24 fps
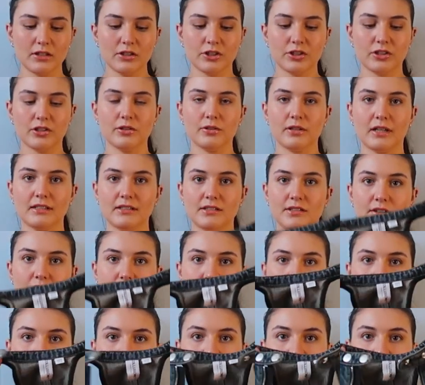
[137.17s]
to show you guys
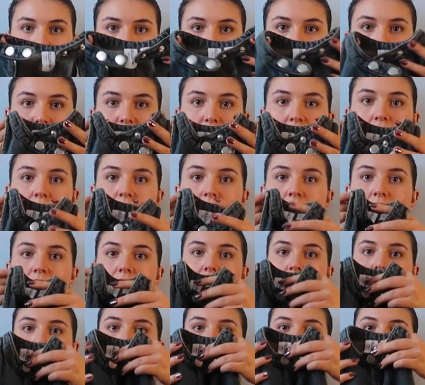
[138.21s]
this dress.
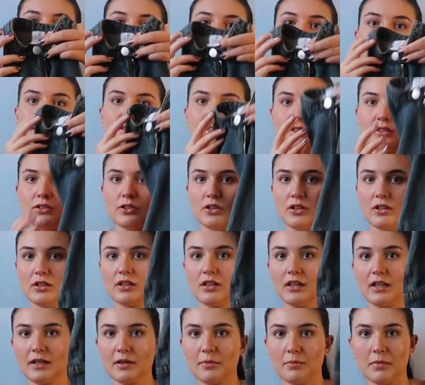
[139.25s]
It doesn't
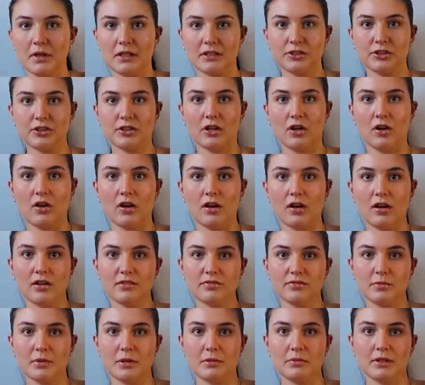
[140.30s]
look like much
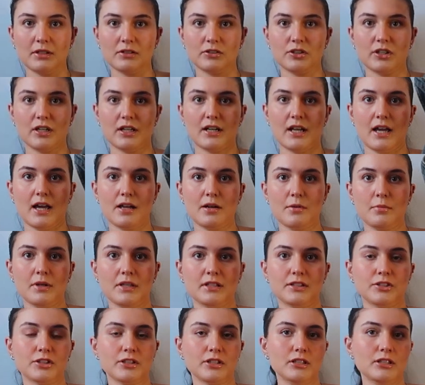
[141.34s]
off. Maybe I'll try to add a
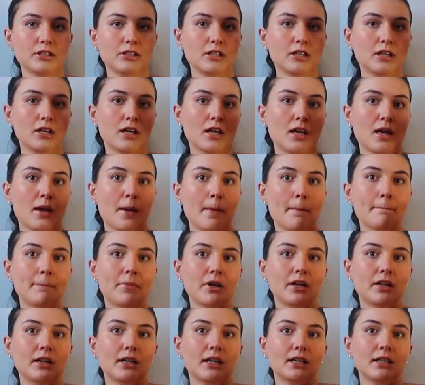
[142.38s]
picture,
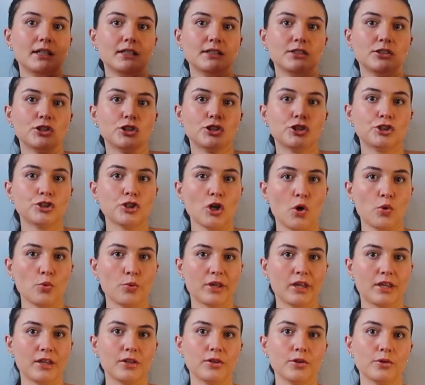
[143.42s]
but it is so
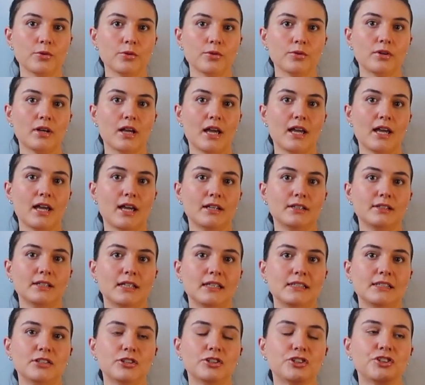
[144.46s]
cute and
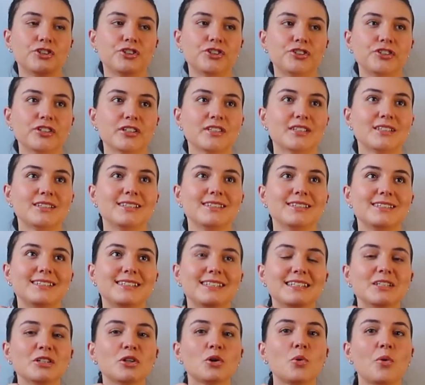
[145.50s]
it just
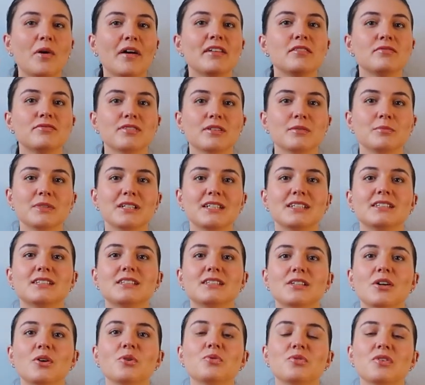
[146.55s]
didn't quite fit me. It's
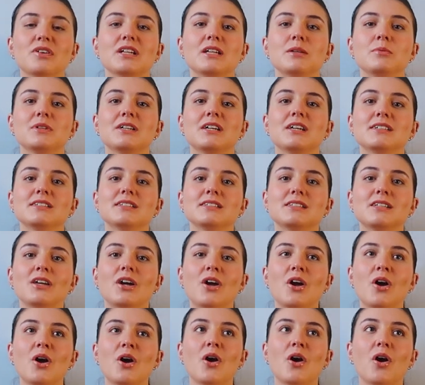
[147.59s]
so funny because
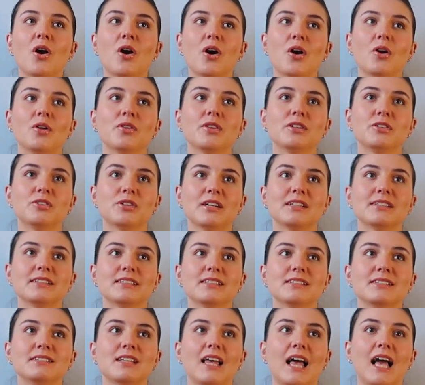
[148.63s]
all the
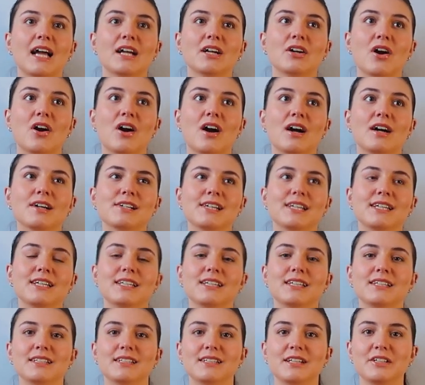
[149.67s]
dresses I got
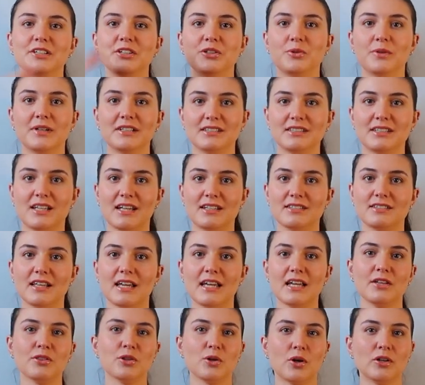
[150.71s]
in a US size
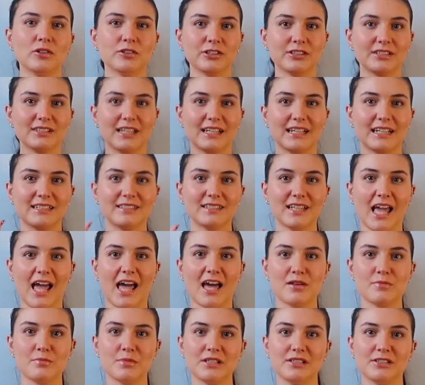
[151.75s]
8 and they're all just like a
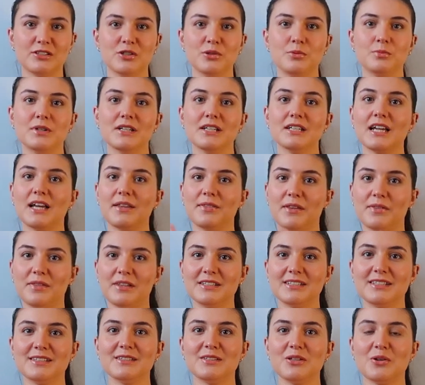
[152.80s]
tad bit too big, and then
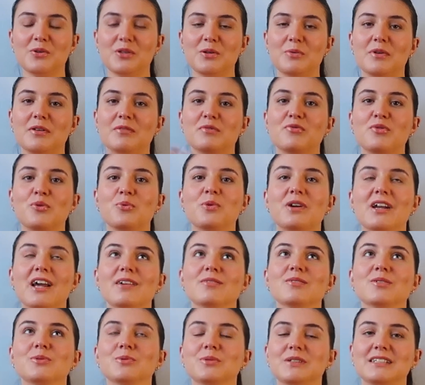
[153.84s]
this is the only one for
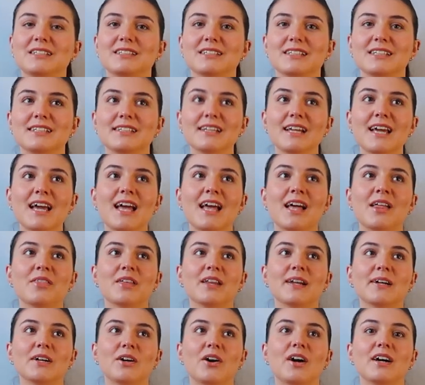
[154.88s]
whatever reason
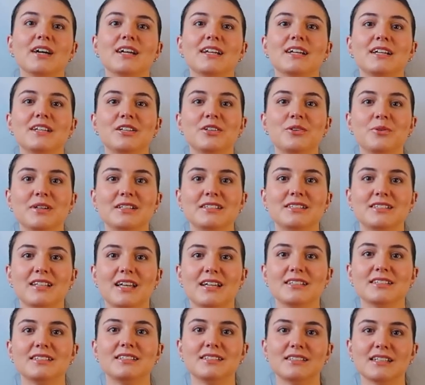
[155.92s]
that I got in a US
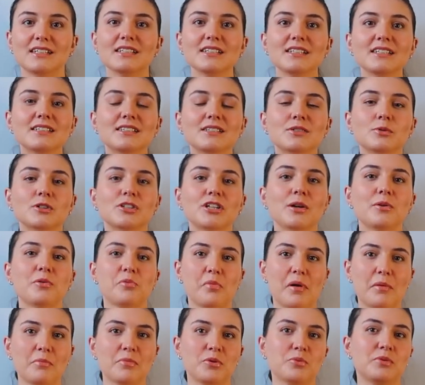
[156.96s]
size 6, which I
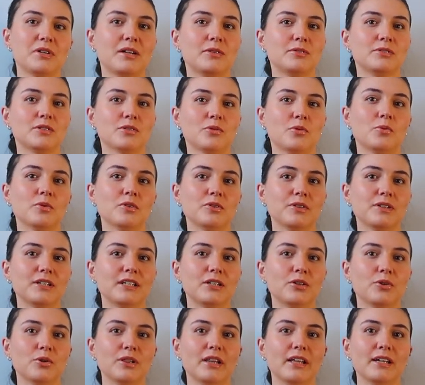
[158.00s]
remember when I was
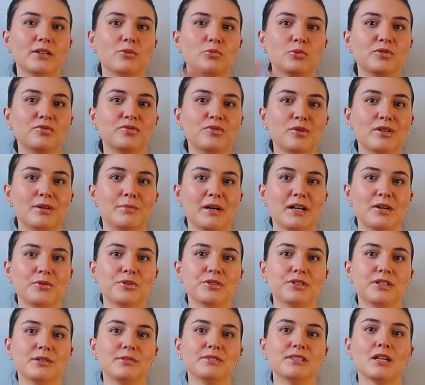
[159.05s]
ordering or like reviewing my
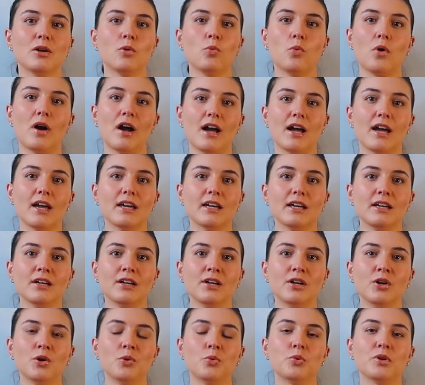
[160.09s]
order, I was like, why
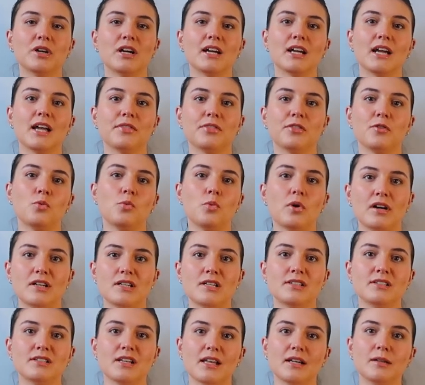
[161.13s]
would I get the
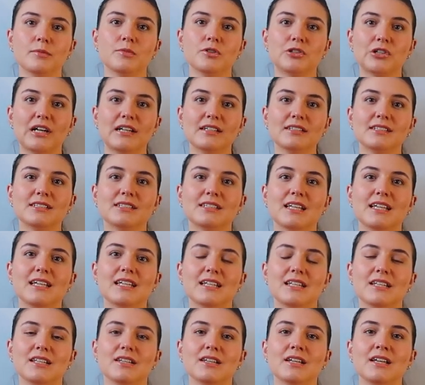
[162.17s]
one denim dress
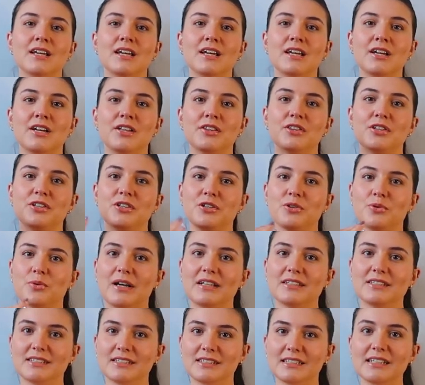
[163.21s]
in the
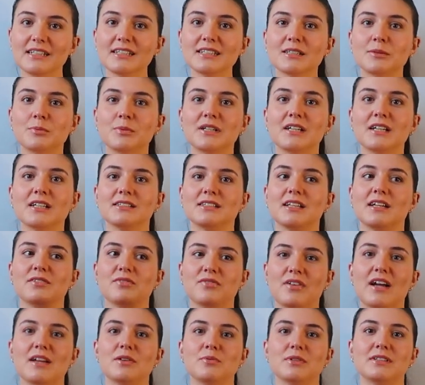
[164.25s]
US 6? Because I
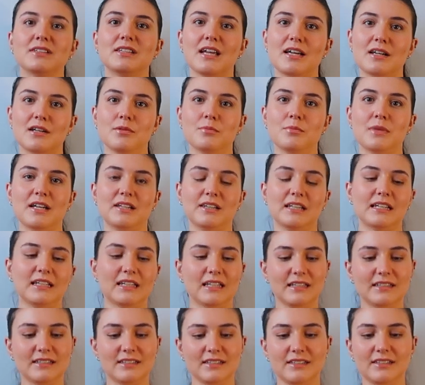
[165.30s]
find with denim and like
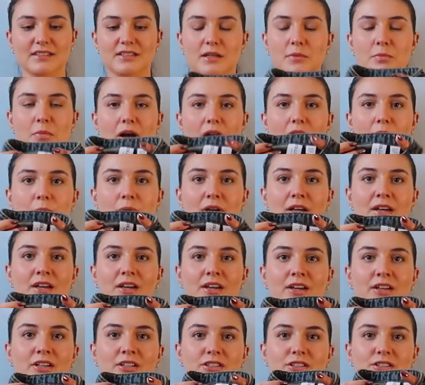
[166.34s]
it's a zip up,
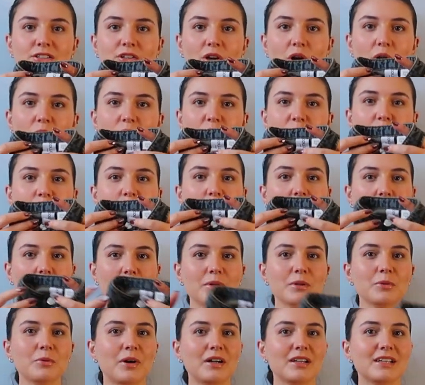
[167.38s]
so you'd
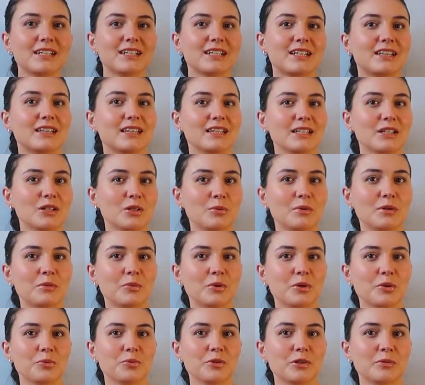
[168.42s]
probably want like a little bit
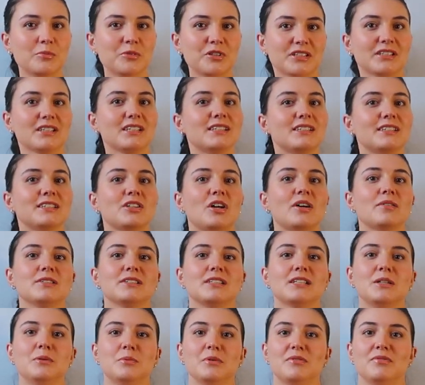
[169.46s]
more room just because it's
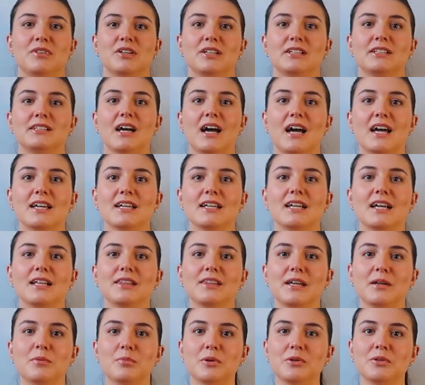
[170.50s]
obviously gonna be very tight and
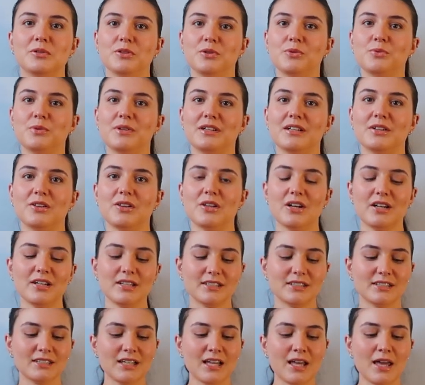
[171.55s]
like pull you in a
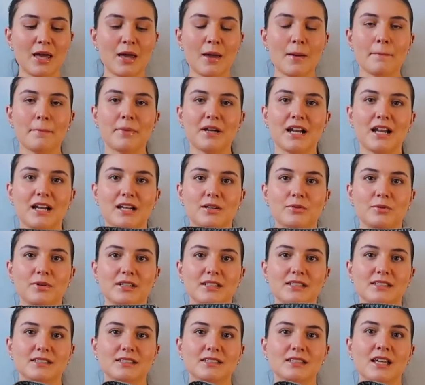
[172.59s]
lot. But
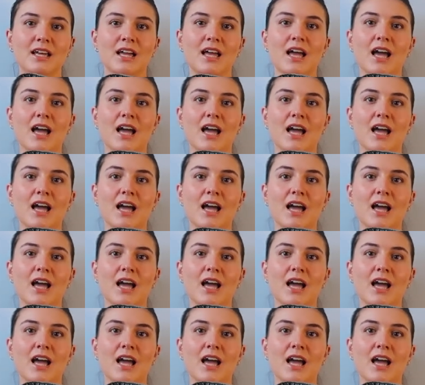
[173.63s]
anyways,